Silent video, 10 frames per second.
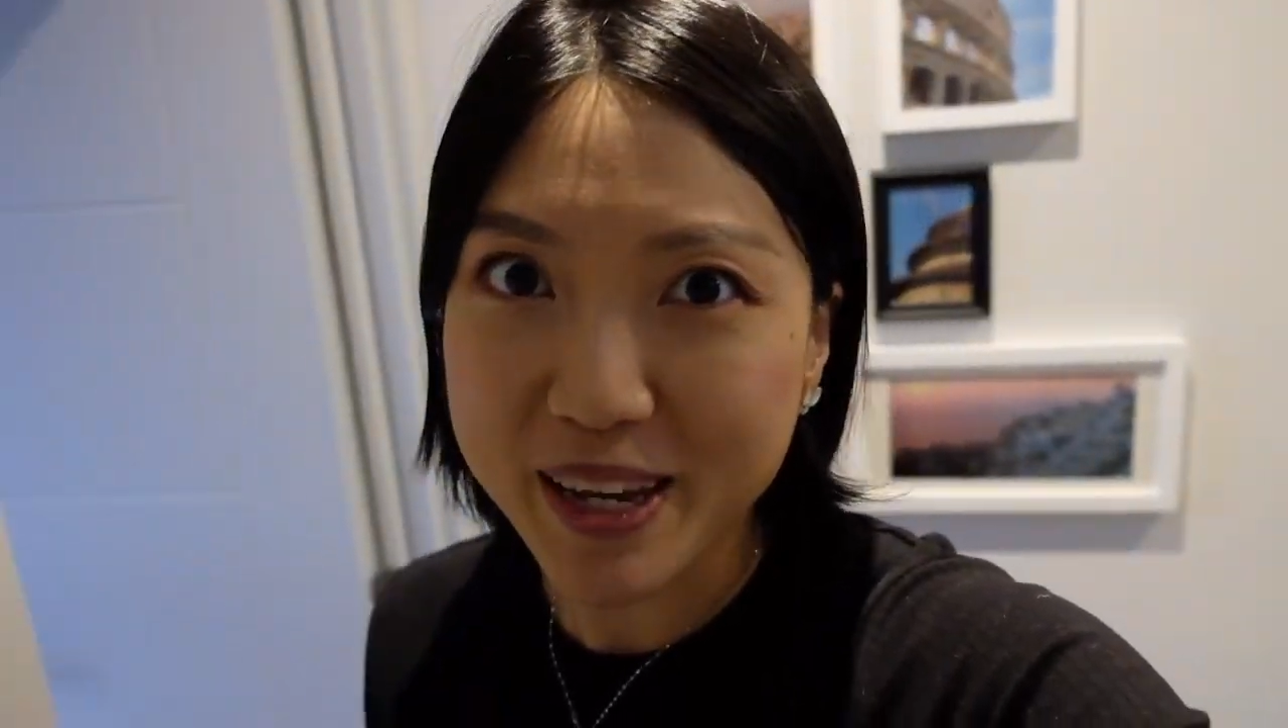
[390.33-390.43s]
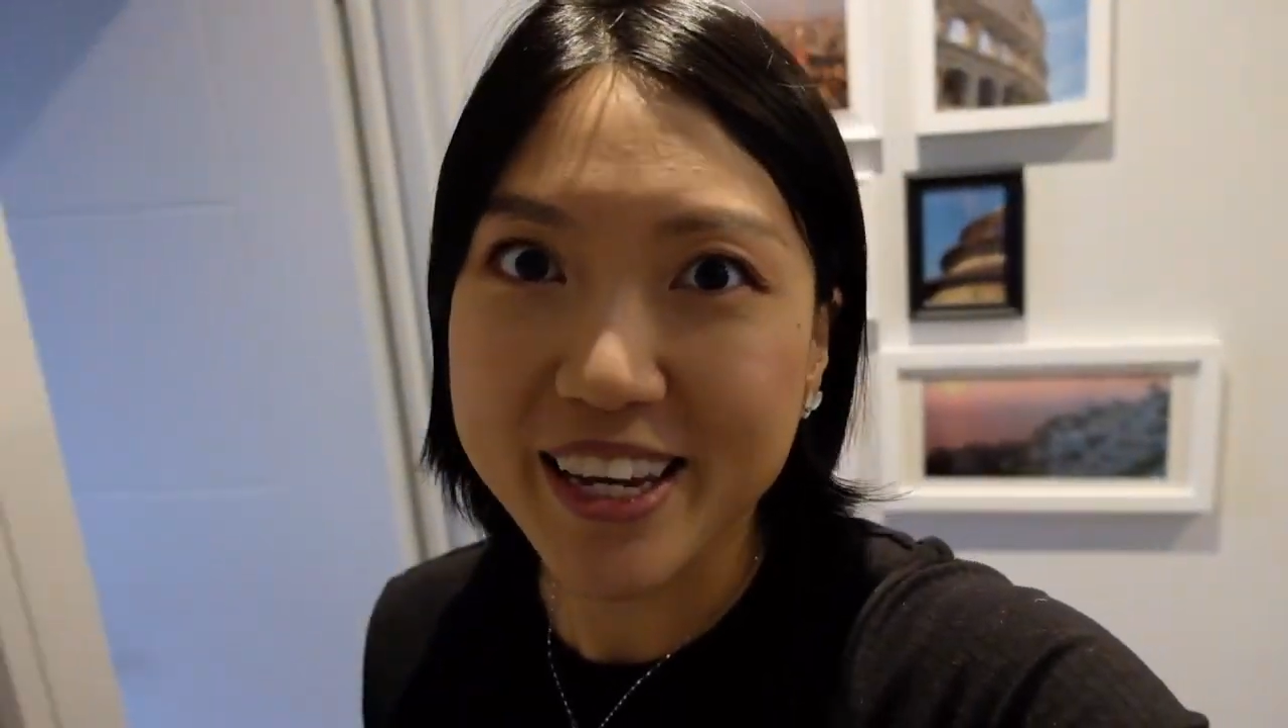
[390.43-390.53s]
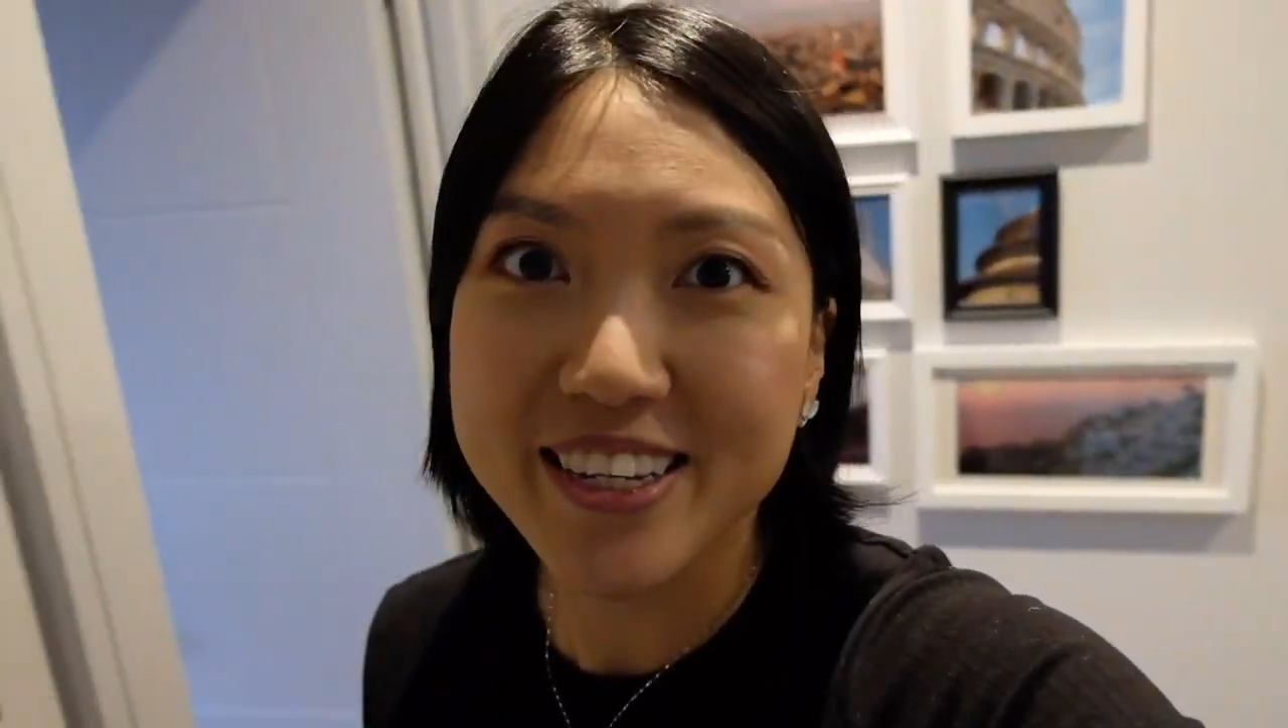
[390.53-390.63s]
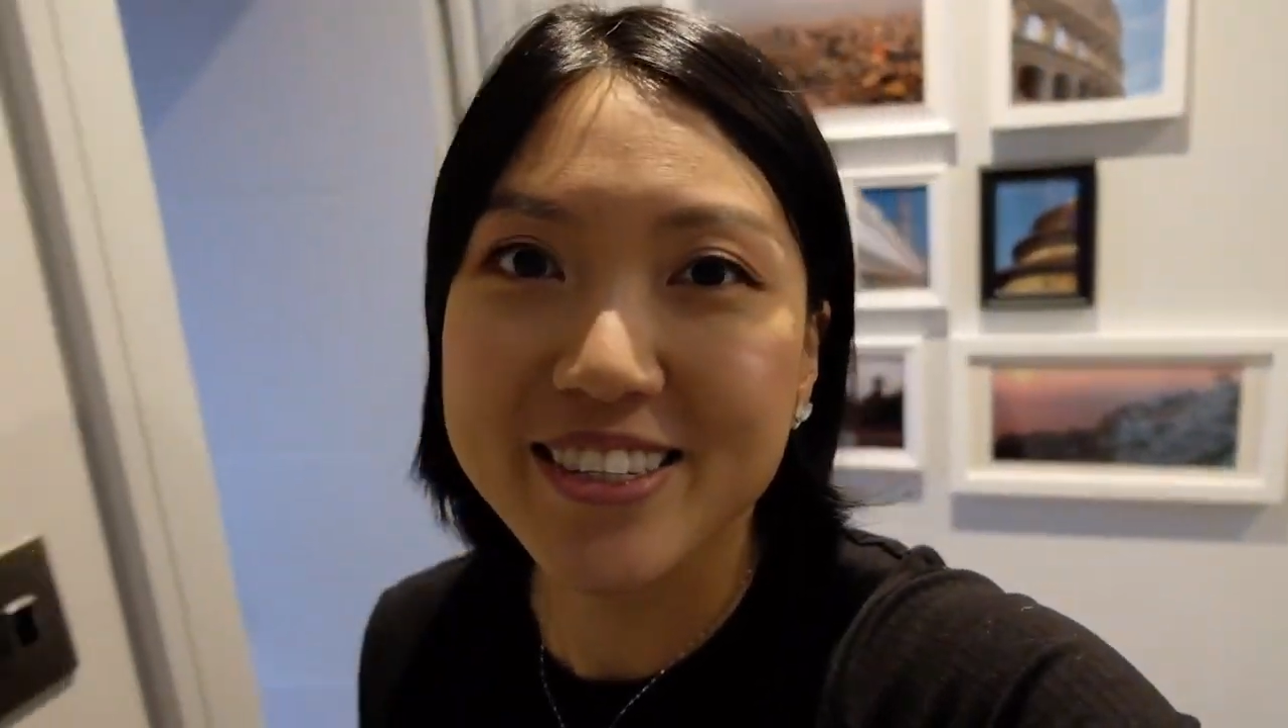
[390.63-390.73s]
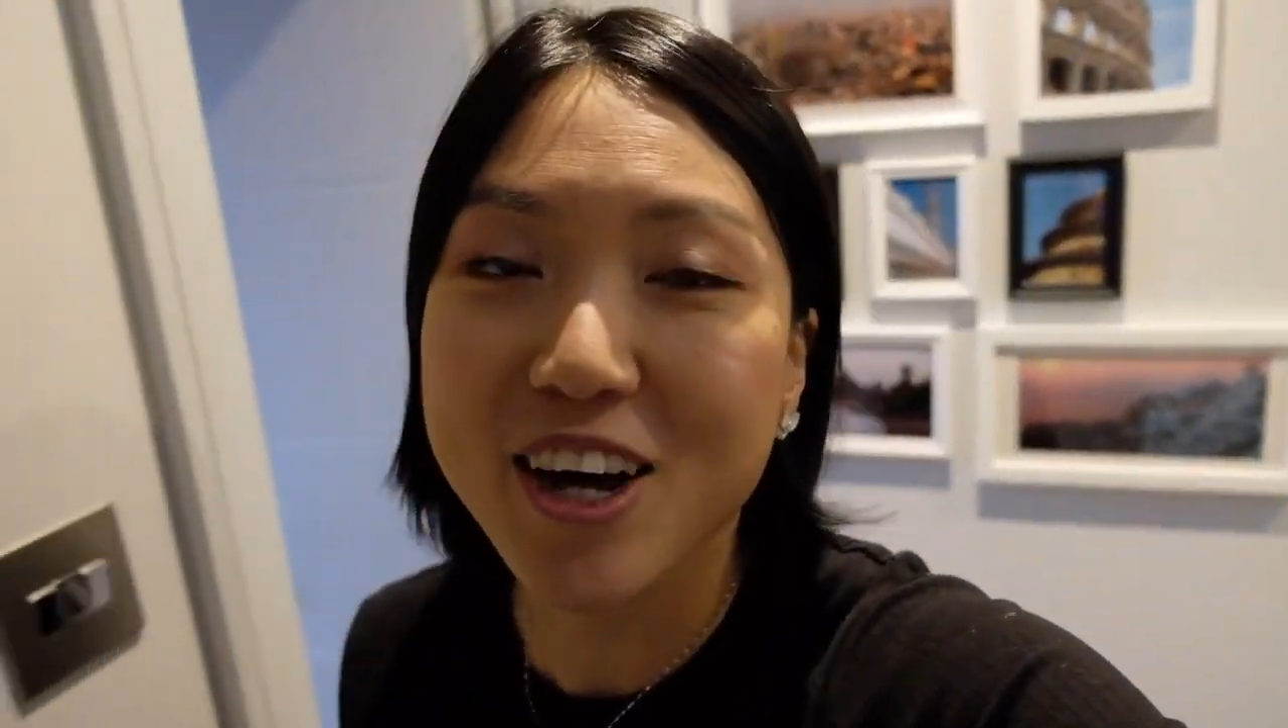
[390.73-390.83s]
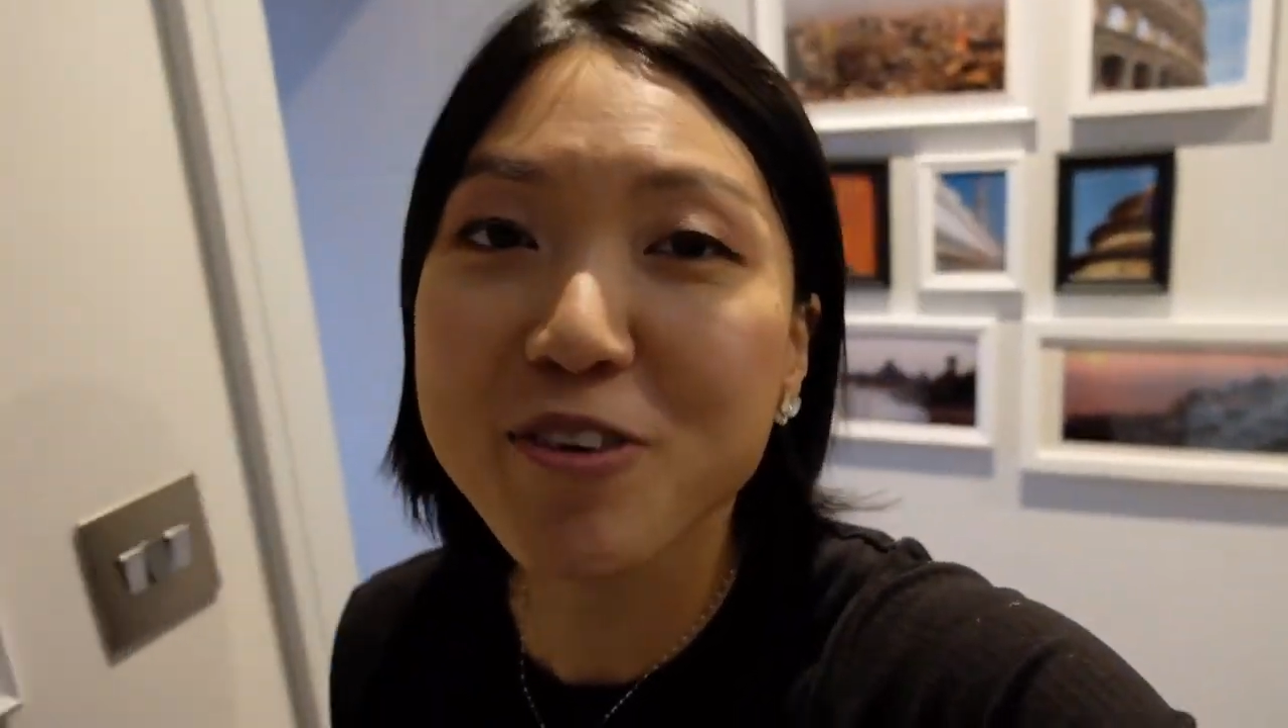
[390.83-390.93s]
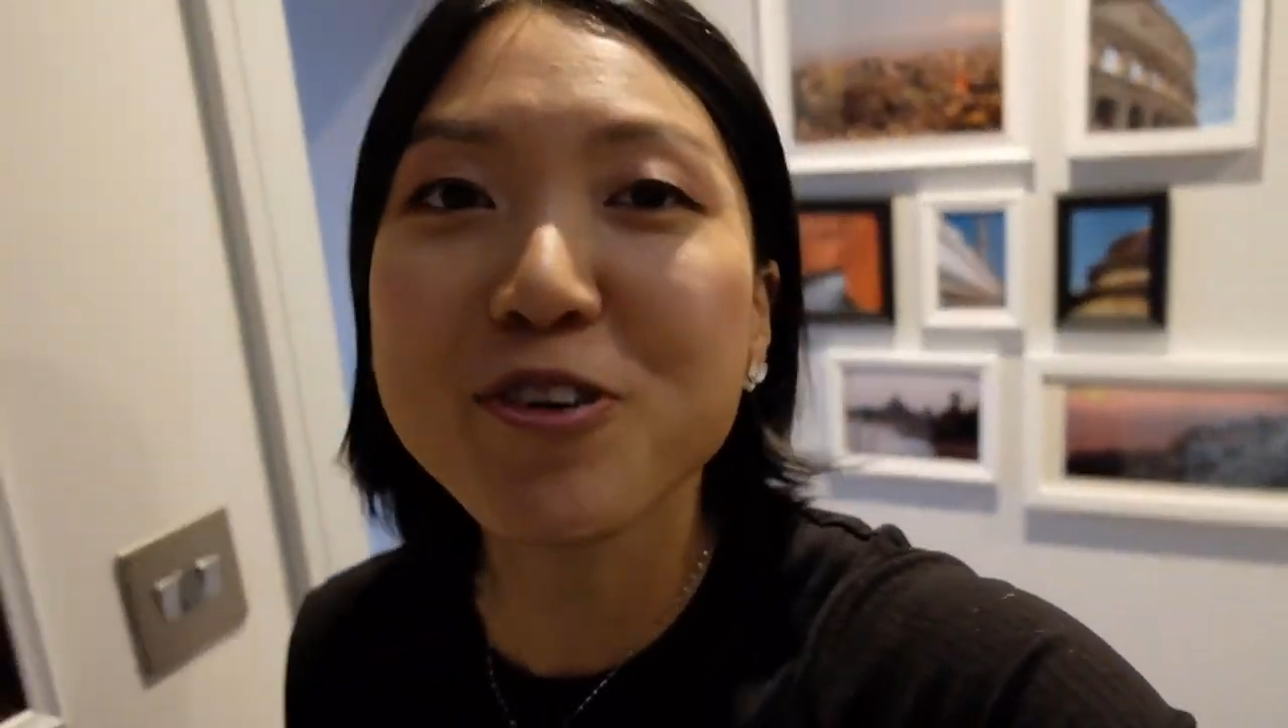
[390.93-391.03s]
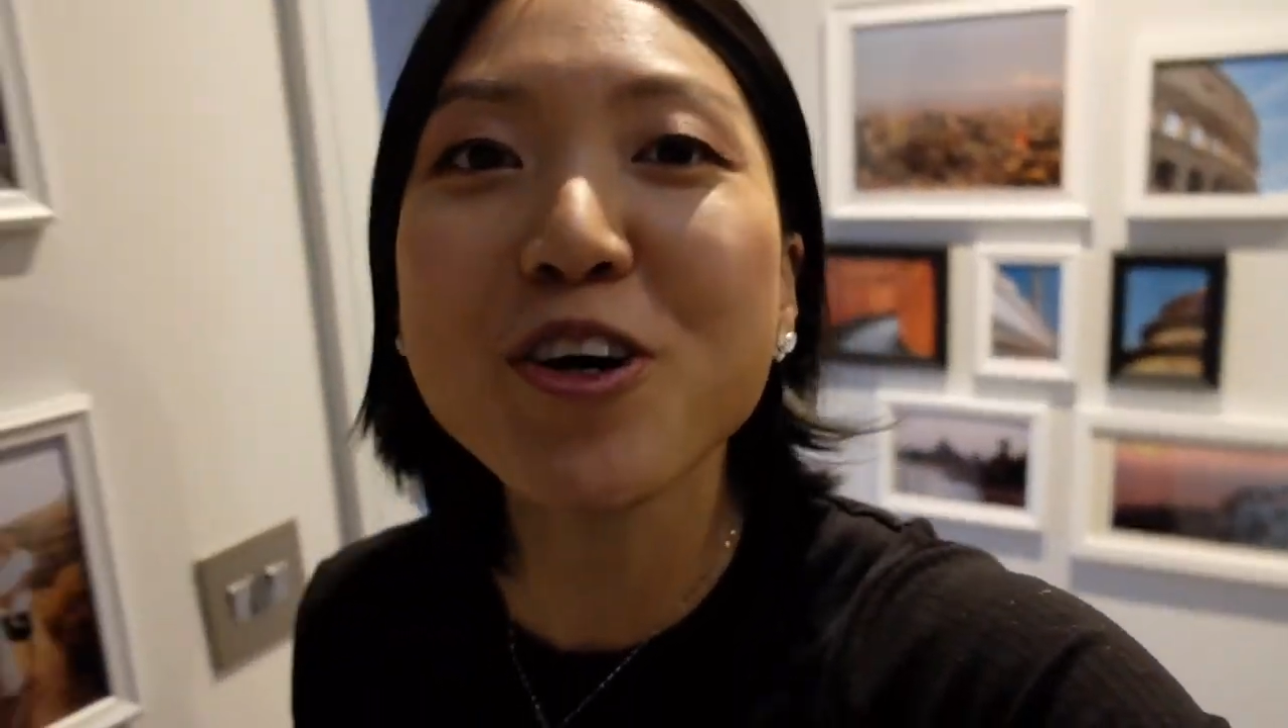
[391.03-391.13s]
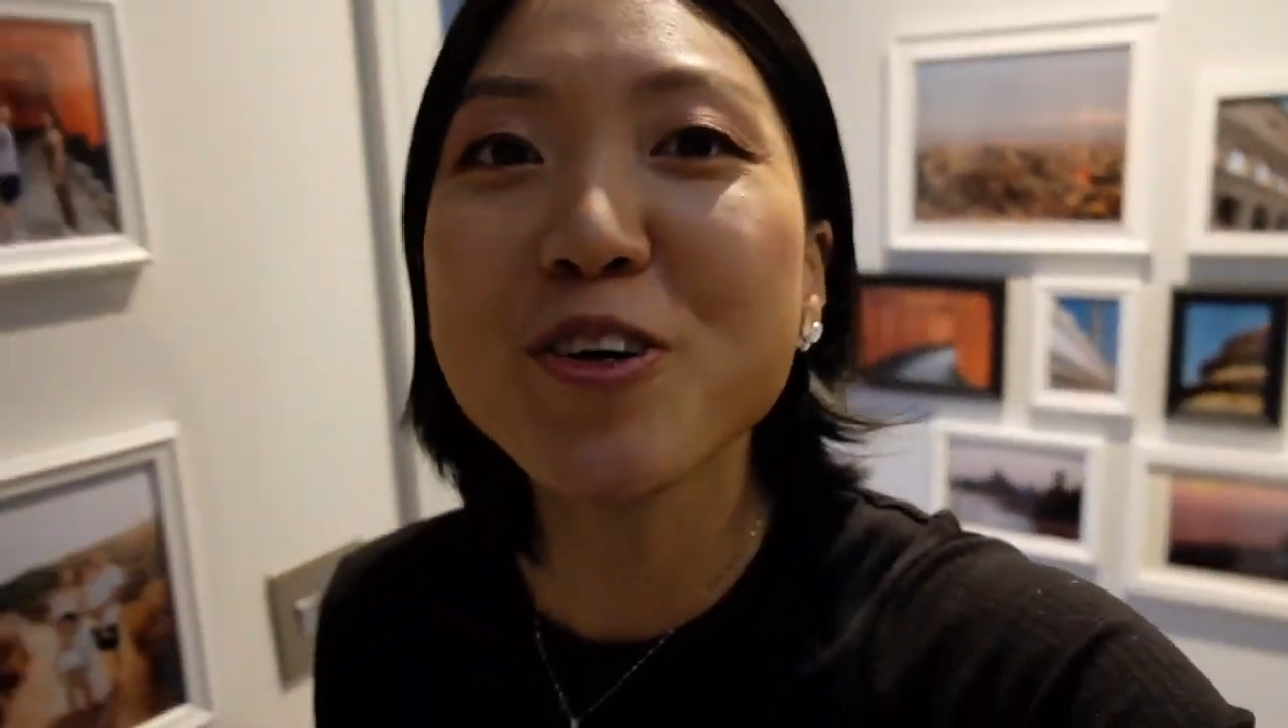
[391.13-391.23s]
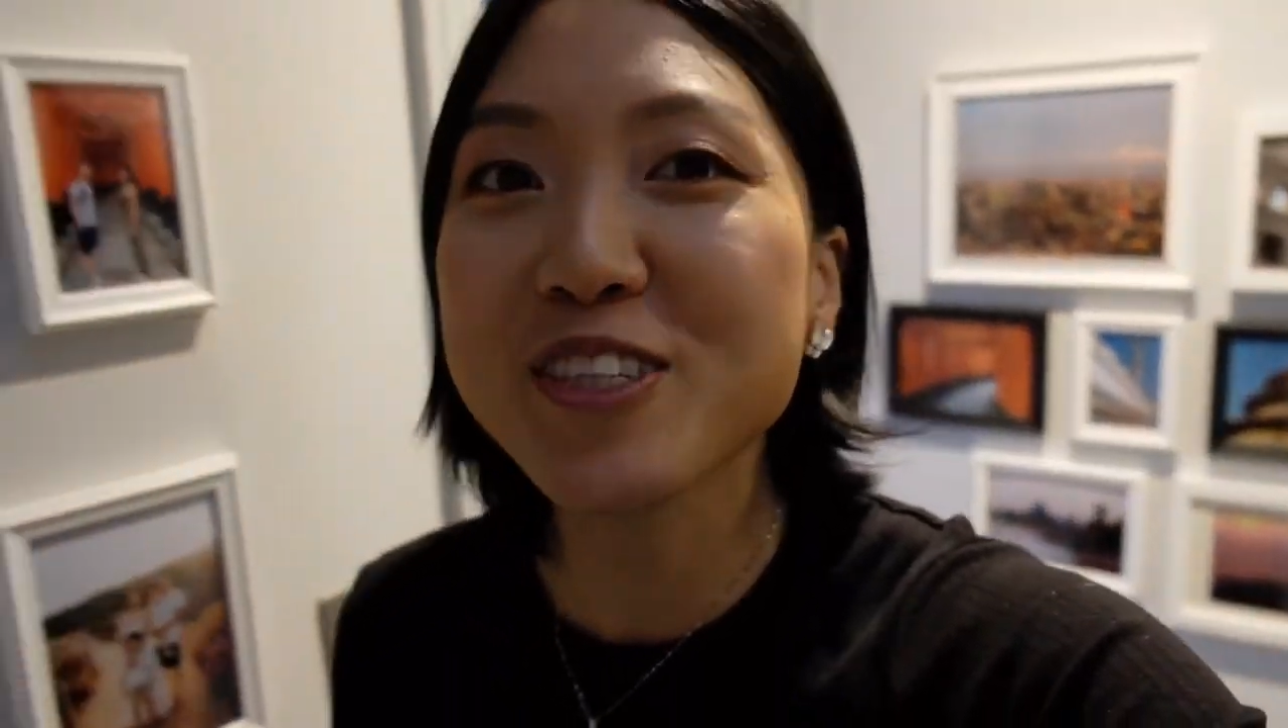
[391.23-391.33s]
is of
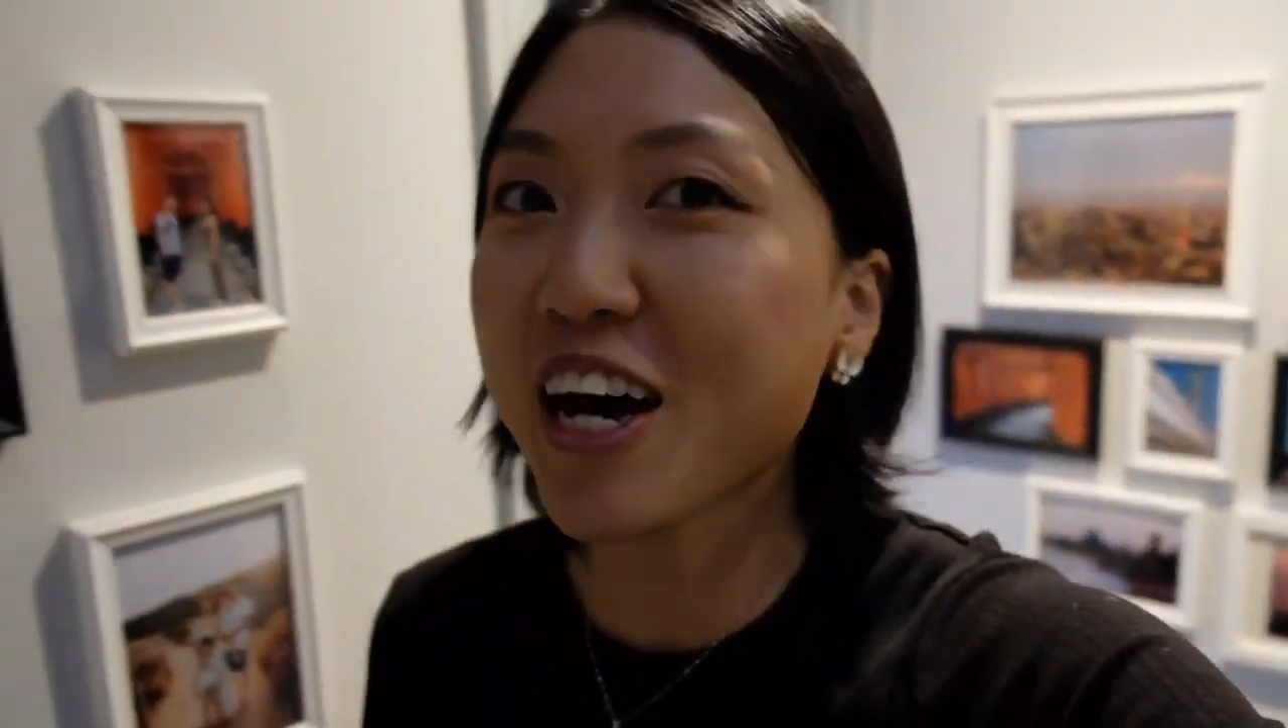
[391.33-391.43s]
course